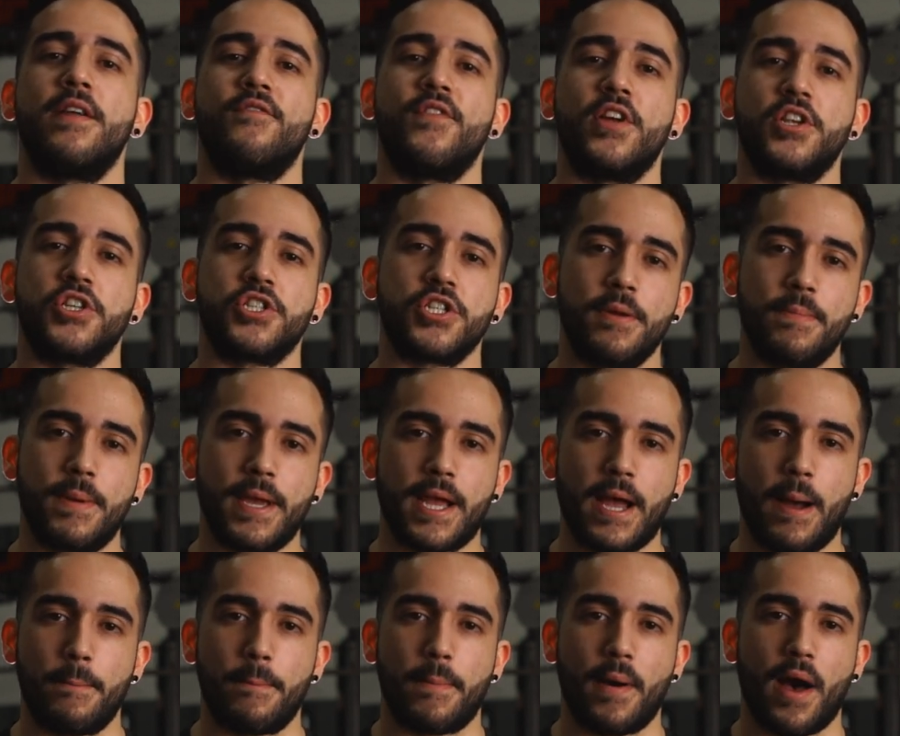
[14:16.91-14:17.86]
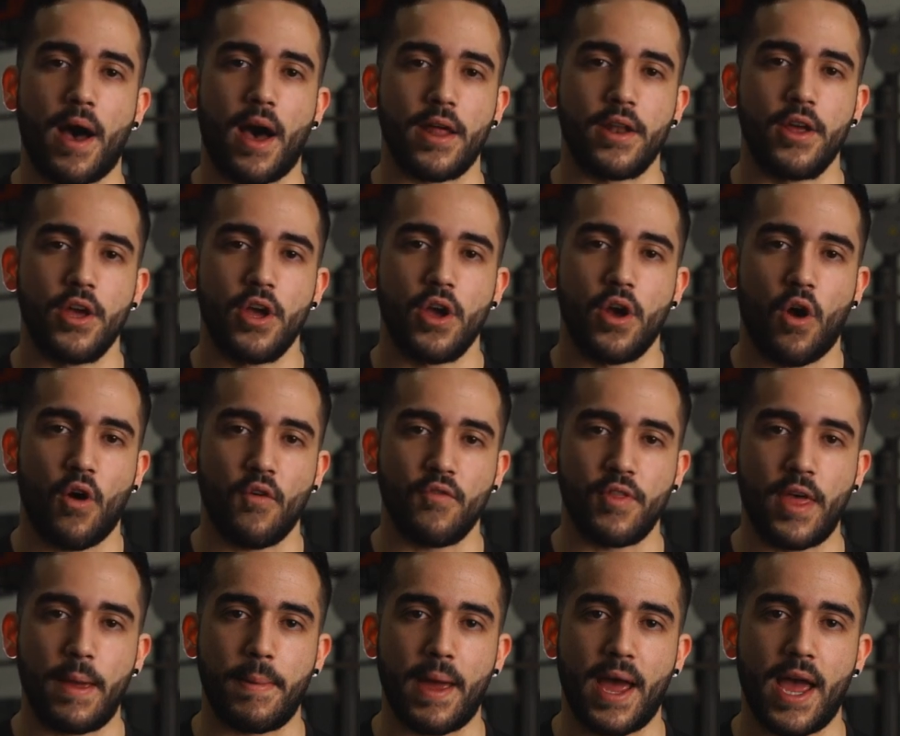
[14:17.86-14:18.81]
eventually become part of
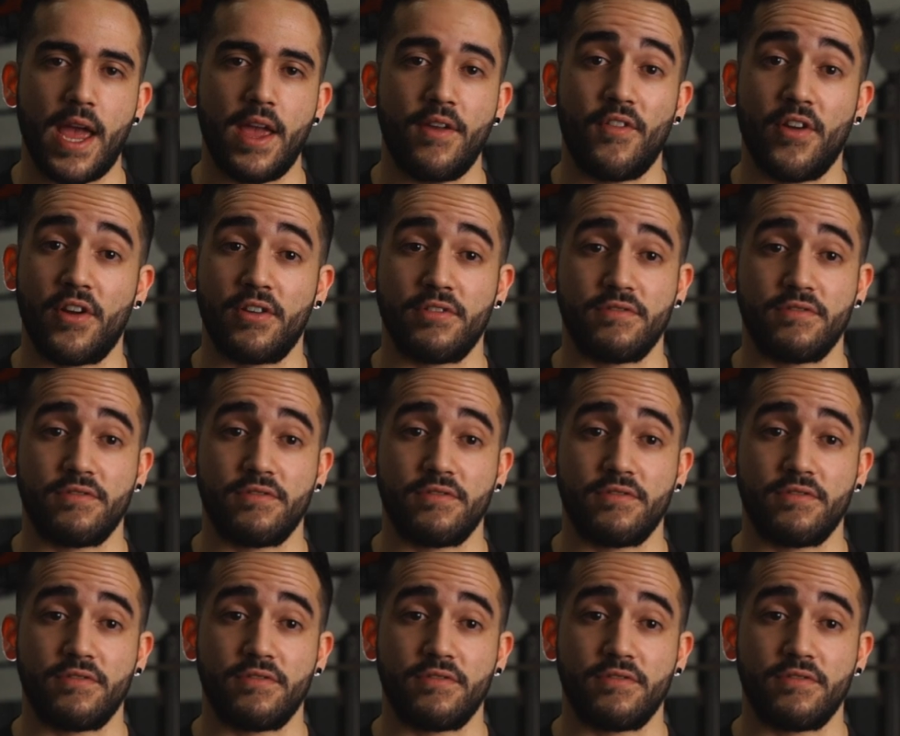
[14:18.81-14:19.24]
their behavior.